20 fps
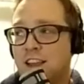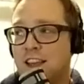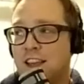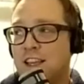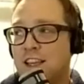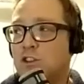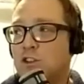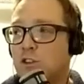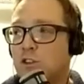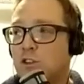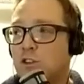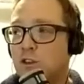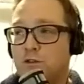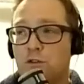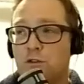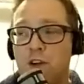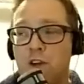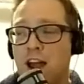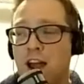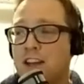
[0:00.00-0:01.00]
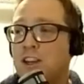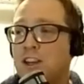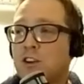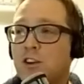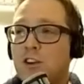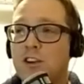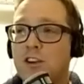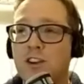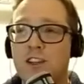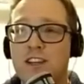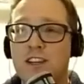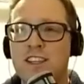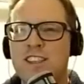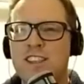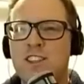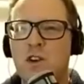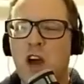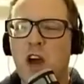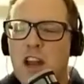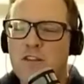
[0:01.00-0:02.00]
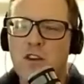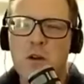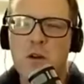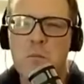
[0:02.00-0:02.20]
is short for radical, and it's kind of an